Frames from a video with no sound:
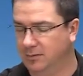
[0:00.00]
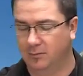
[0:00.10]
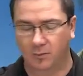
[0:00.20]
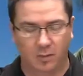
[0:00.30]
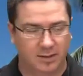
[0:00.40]

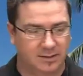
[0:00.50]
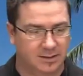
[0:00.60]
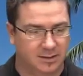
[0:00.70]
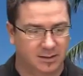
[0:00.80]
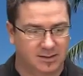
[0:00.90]
ones.
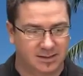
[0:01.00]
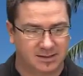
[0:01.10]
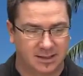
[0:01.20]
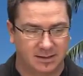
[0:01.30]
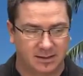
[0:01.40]
The
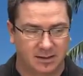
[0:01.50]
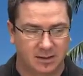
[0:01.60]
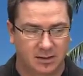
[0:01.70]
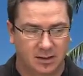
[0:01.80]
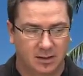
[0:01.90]
16th
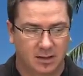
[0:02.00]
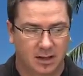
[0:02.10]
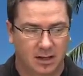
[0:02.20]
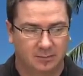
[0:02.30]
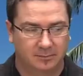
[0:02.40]
inch
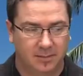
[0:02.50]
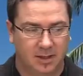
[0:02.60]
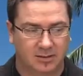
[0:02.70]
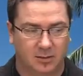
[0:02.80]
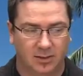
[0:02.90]

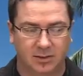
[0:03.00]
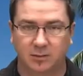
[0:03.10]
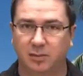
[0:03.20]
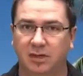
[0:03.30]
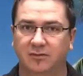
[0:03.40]
is going
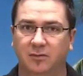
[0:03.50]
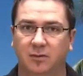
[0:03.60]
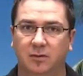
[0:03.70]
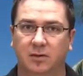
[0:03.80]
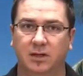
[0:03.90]
to be
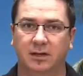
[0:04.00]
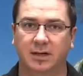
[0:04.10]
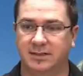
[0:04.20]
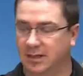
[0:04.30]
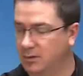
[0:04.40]
for
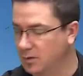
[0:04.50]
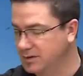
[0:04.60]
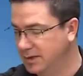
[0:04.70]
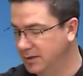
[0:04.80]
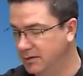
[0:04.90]
clarinet tenon
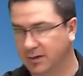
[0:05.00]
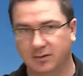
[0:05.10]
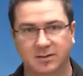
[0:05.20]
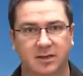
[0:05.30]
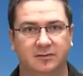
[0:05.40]
corks, and the
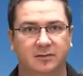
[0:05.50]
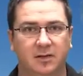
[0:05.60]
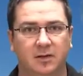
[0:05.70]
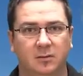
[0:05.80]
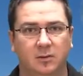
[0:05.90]
thicker stuff
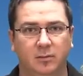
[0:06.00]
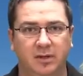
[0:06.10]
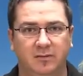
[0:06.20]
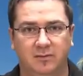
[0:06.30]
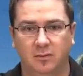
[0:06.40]
will
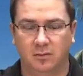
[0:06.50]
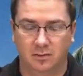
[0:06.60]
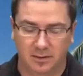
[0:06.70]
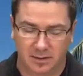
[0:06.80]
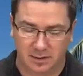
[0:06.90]
be for
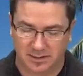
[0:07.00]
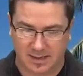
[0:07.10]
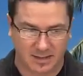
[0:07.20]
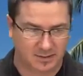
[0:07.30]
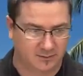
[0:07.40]
the
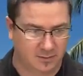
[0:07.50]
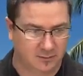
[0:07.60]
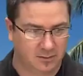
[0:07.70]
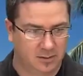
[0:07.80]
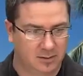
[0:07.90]

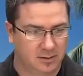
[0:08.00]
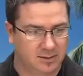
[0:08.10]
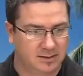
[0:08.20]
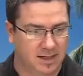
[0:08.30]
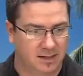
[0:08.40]
saxophone
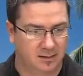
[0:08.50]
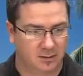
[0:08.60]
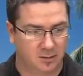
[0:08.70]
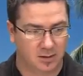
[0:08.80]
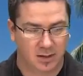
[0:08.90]
tenon
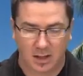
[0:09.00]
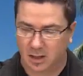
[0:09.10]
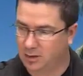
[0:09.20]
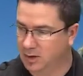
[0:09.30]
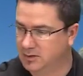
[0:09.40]
cork.
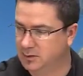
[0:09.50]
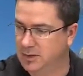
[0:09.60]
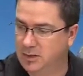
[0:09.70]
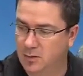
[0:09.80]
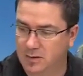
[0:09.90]
You'll also
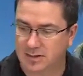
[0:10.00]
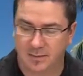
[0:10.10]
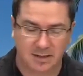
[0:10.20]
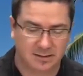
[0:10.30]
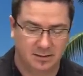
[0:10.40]
need cork
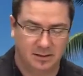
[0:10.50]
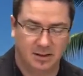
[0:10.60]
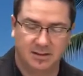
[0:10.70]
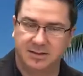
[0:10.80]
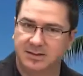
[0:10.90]
cement.
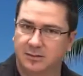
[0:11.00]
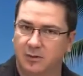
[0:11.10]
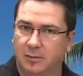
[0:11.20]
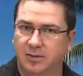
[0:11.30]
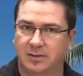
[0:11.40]
This isn't
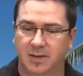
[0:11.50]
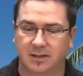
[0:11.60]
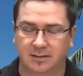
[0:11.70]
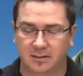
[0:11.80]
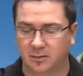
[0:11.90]
rubber
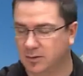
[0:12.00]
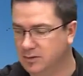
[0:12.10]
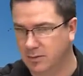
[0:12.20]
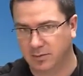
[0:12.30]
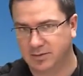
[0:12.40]
cement. Don't
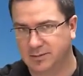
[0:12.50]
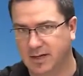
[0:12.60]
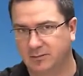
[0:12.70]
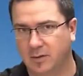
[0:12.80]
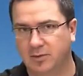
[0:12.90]
use rubber
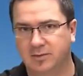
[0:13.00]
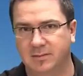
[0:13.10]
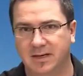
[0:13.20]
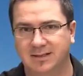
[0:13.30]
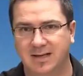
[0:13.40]
cement. Rubber
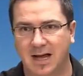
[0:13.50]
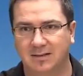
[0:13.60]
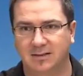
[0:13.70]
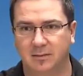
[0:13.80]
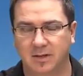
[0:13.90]
cement is
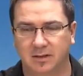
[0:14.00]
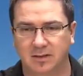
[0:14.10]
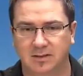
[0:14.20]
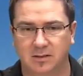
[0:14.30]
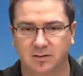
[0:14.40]
not something
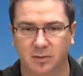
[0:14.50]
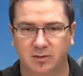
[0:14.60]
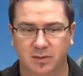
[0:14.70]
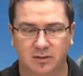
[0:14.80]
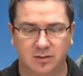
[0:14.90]
that's supposed
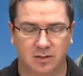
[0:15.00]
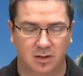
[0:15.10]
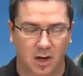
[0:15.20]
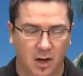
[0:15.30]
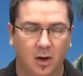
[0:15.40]
to be used to
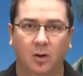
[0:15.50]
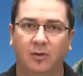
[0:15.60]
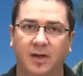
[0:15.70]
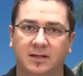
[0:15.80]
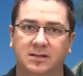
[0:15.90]

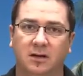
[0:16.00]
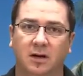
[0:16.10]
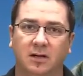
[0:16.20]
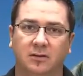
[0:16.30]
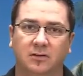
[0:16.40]
hold things that are
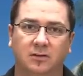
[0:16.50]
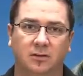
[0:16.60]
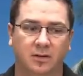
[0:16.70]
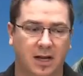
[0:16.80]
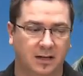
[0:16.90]
going to
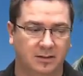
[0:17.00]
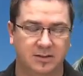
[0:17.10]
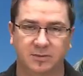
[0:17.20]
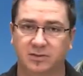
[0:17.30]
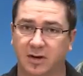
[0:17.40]
create
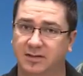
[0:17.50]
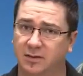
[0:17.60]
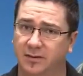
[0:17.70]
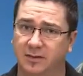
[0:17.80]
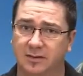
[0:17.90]
some stress
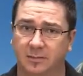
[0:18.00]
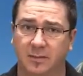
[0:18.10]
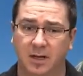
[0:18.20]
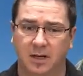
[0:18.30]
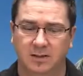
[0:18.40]
or even some
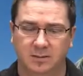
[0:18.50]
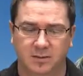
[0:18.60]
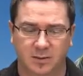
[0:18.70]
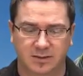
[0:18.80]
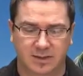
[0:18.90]

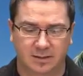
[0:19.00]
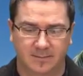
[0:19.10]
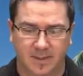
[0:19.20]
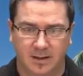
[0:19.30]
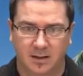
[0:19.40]
twisting.
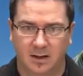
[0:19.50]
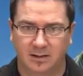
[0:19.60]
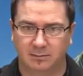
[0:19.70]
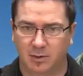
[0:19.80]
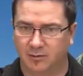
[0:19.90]

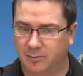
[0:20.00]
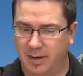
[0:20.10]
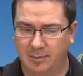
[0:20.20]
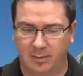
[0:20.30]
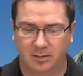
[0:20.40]
It's more for
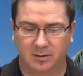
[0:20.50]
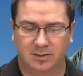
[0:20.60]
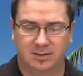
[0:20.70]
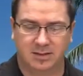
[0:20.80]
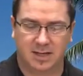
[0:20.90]
paper.
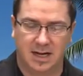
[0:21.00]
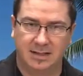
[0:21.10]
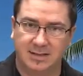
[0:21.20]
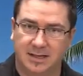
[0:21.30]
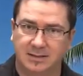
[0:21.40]
This is a
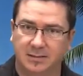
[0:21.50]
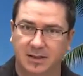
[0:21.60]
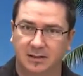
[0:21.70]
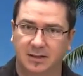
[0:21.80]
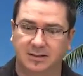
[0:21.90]
contact
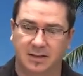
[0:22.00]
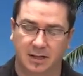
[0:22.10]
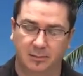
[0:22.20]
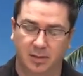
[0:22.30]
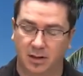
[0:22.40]
cement. It's
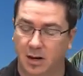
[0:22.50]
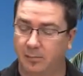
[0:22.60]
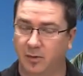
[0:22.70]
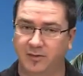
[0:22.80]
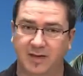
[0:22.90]
a put it on
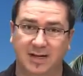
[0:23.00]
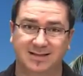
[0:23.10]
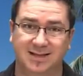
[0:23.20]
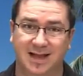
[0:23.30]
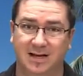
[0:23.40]
both
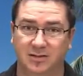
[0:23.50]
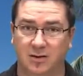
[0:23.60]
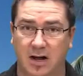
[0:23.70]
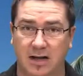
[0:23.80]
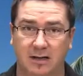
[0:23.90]
sides, let it
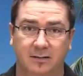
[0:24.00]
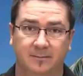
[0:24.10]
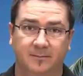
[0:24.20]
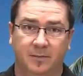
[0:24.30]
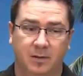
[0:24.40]
dry,
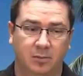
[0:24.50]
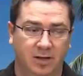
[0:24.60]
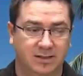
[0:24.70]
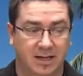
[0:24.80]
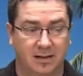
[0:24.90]
put
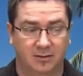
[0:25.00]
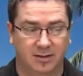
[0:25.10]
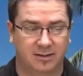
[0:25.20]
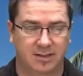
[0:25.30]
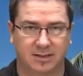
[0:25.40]
it together,
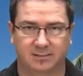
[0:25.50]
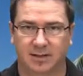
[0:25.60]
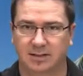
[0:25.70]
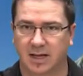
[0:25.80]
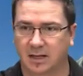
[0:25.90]
it sticks,
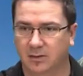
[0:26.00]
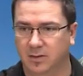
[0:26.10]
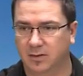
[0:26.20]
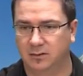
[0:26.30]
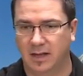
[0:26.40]
much like you
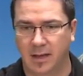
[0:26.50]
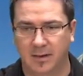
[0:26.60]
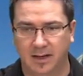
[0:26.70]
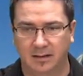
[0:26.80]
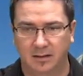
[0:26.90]
would do
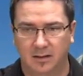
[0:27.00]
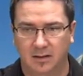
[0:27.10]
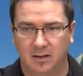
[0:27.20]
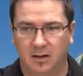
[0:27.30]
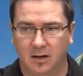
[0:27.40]
laminate
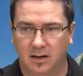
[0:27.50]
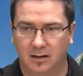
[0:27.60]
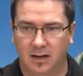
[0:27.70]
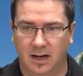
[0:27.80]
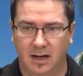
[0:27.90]

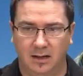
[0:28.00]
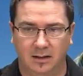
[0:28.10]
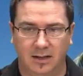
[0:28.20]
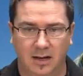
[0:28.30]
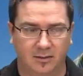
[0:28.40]
on a
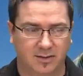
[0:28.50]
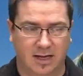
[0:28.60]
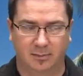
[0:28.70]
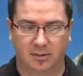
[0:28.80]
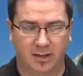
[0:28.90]
countertop or